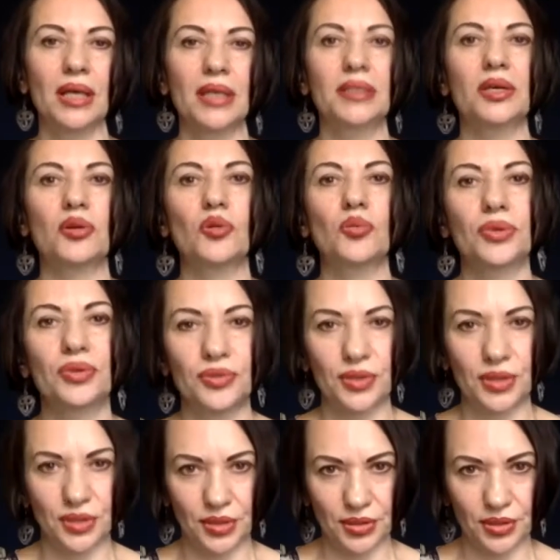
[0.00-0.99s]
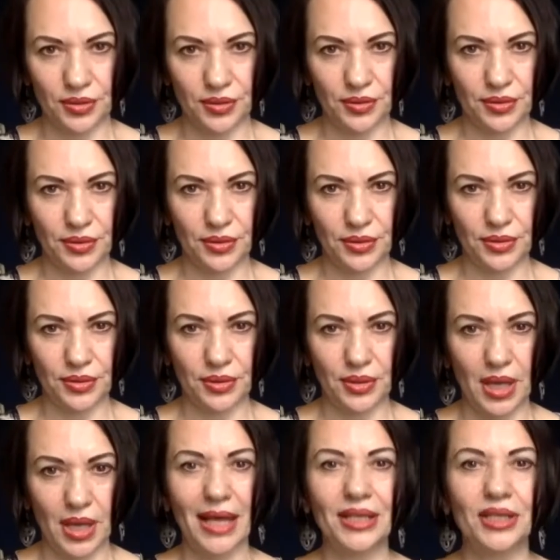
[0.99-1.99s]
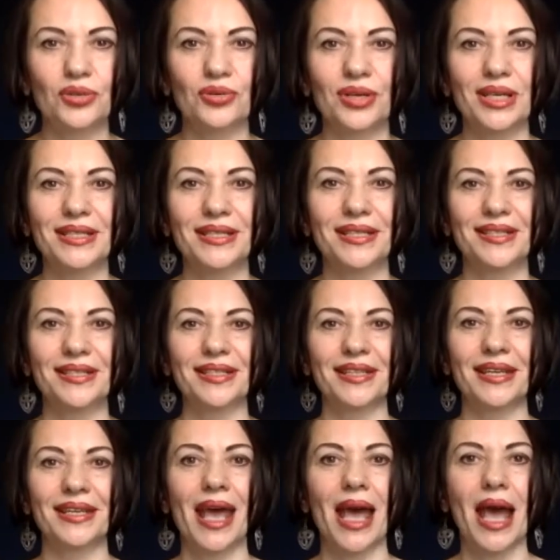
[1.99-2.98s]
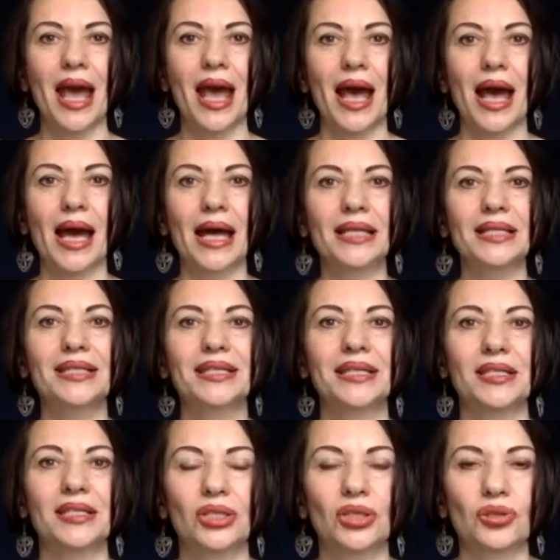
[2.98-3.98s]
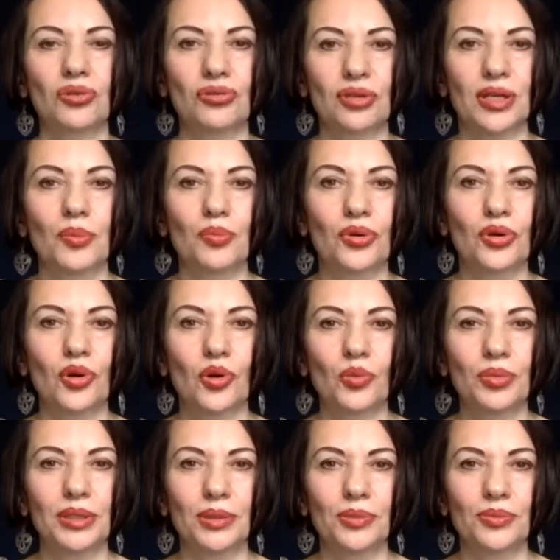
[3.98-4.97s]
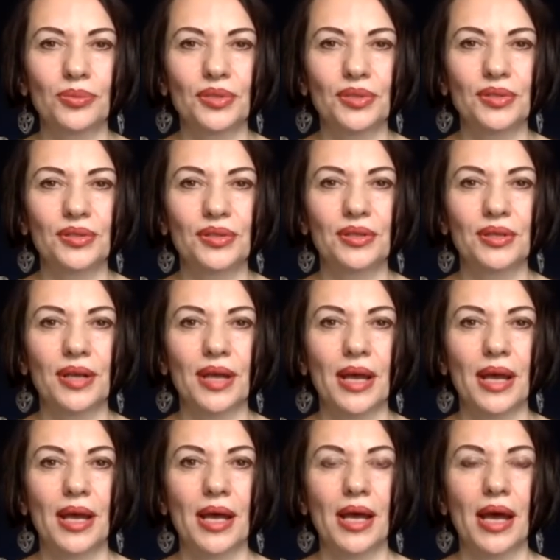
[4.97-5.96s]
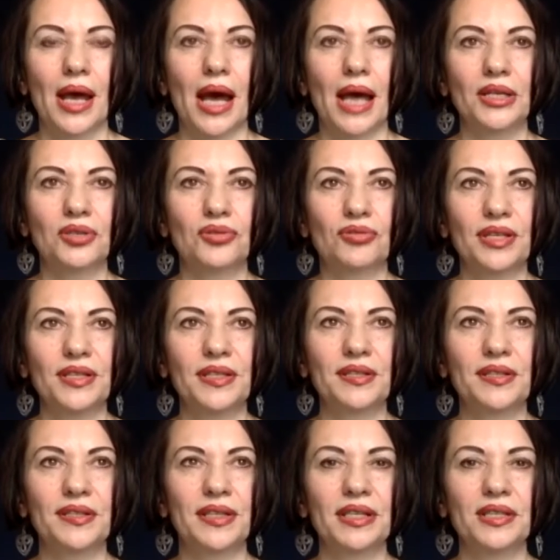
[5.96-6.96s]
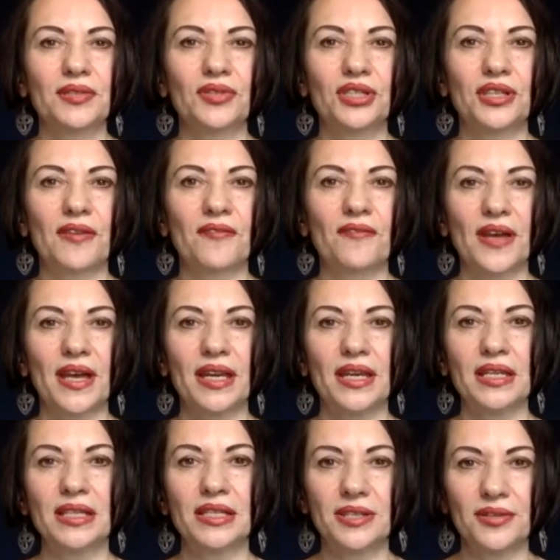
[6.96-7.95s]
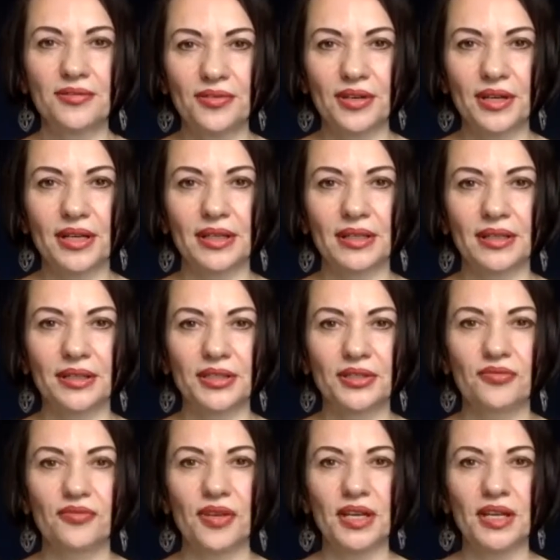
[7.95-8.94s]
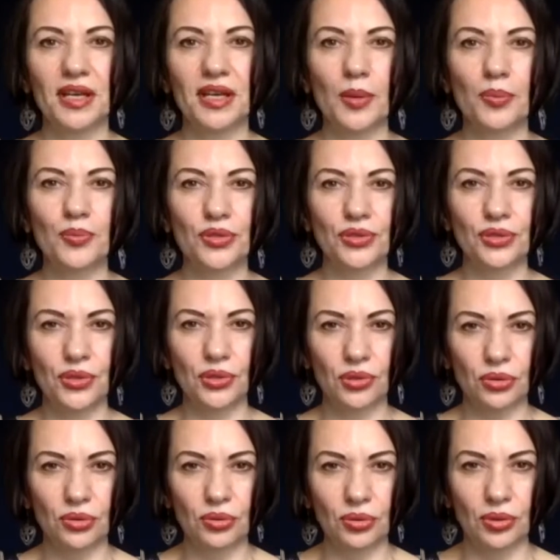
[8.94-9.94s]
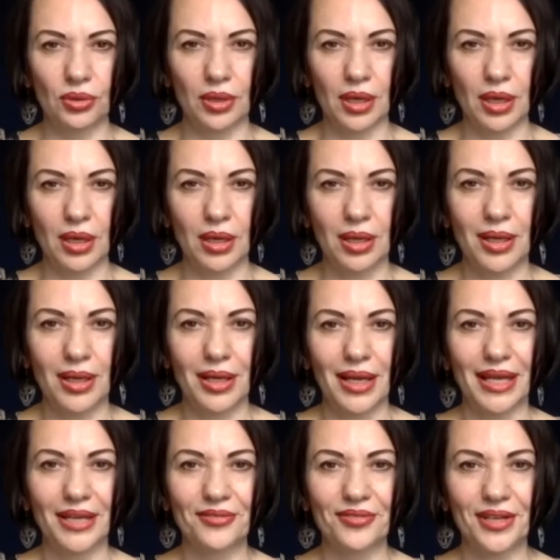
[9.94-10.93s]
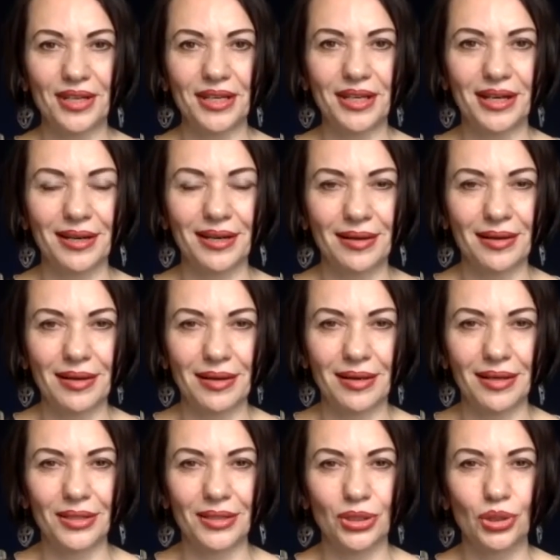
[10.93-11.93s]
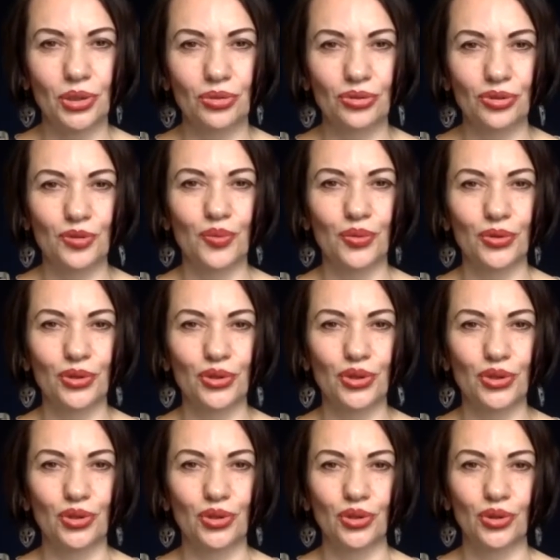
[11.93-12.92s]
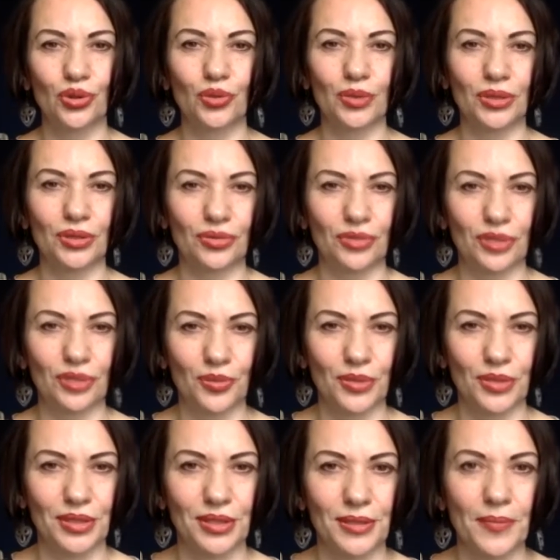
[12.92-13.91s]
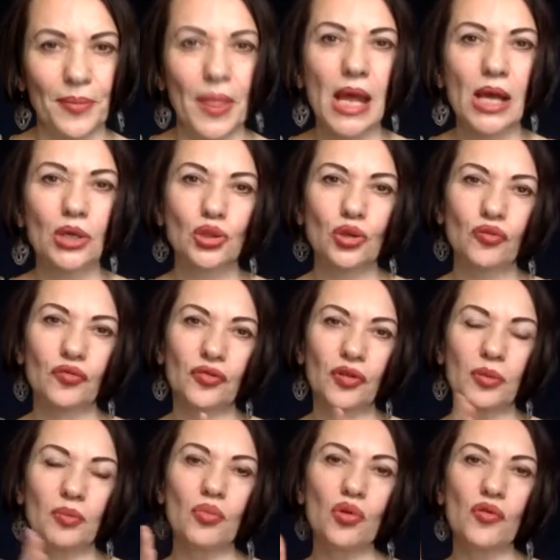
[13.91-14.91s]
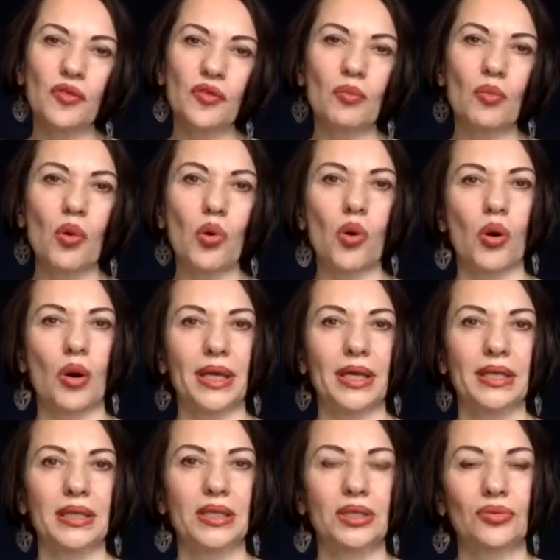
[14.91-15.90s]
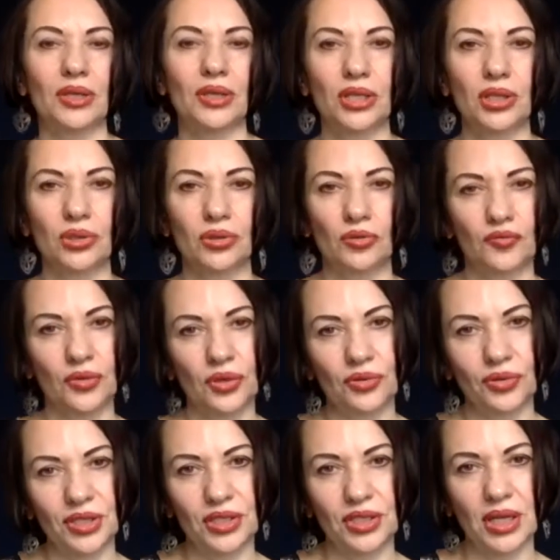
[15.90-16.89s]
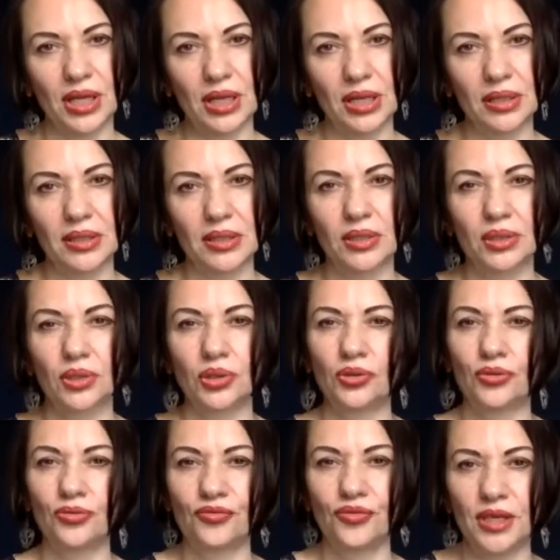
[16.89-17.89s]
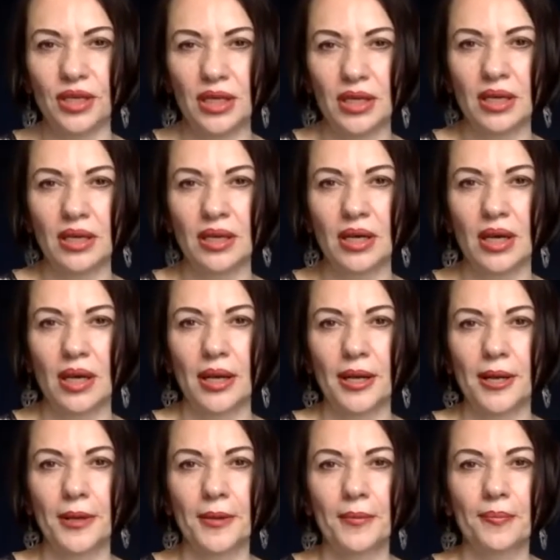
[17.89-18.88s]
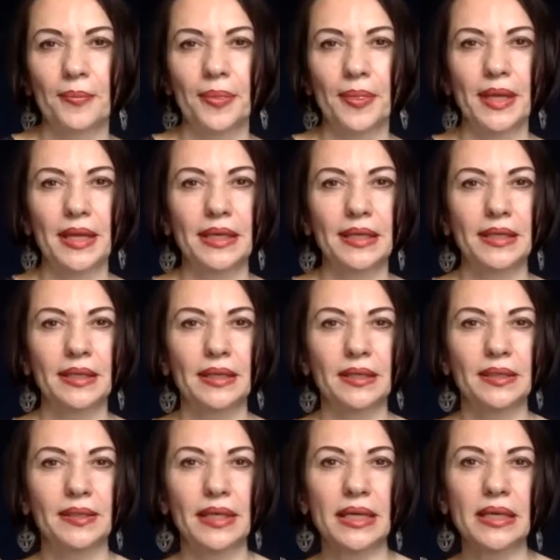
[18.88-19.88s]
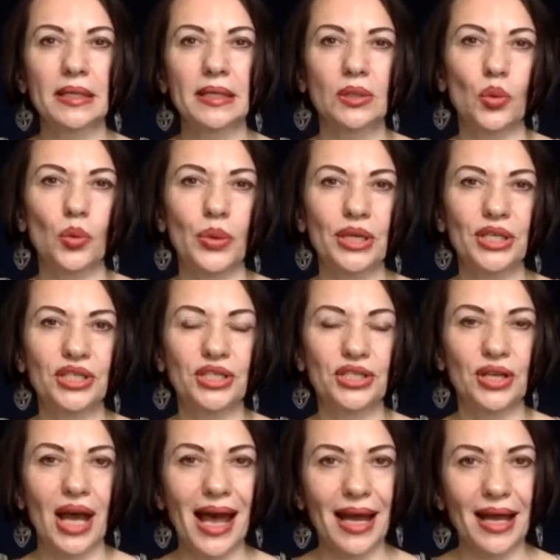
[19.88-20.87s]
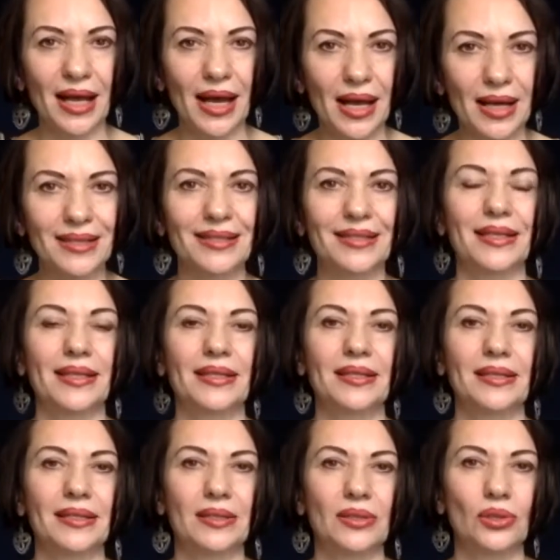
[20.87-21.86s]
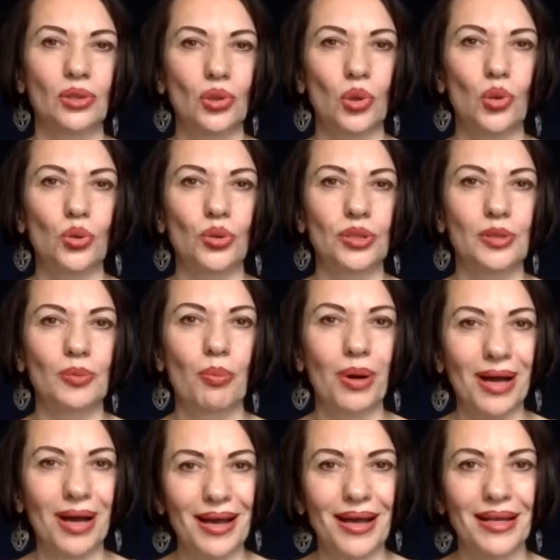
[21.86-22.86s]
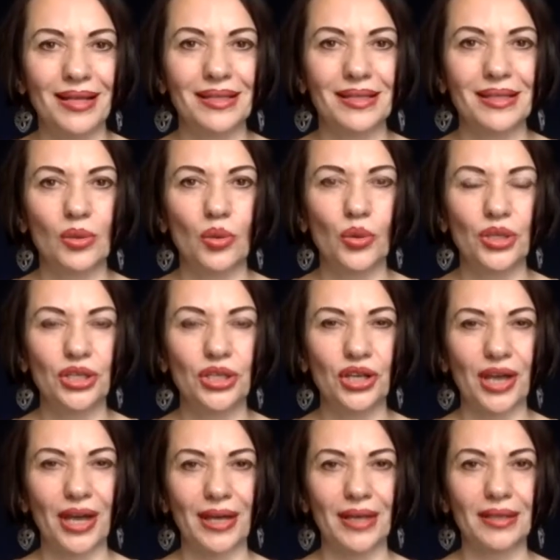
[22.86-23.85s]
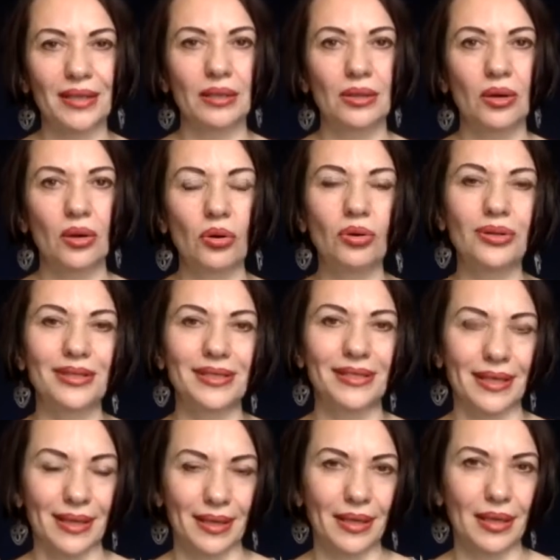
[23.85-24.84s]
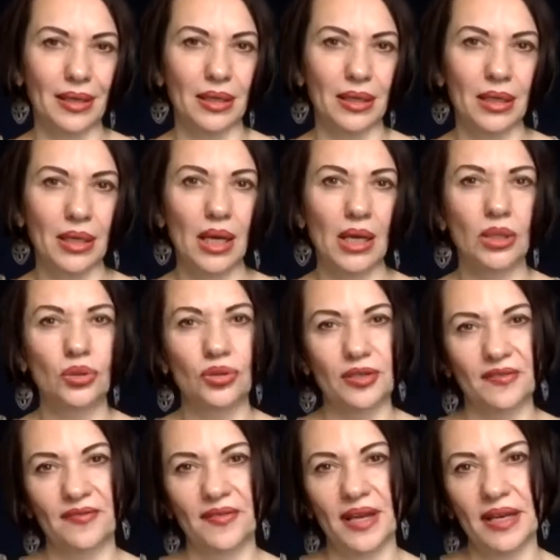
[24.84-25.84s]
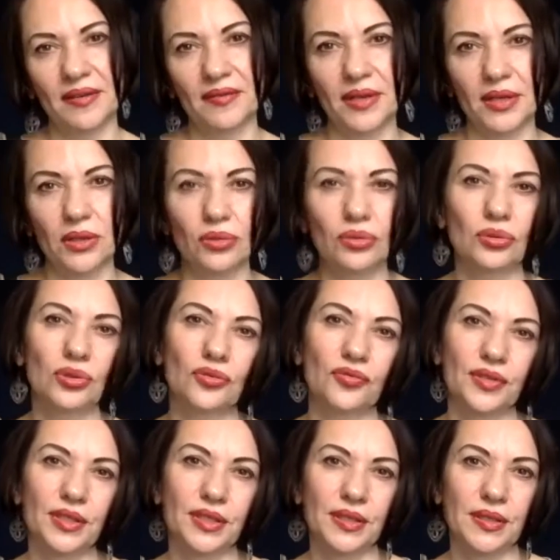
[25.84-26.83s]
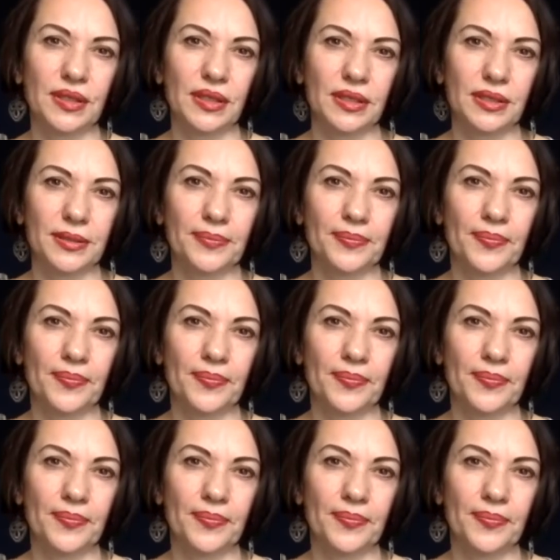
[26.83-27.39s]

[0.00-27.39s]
therapy resistance, addressing the ancestry problems, addressing things which are very difficult, very obscure, and very hard to respond to your normal treatments. So we're moving more in a direction of crystals, UV, things which access those parts which can hold the key to the very, very root of a disease.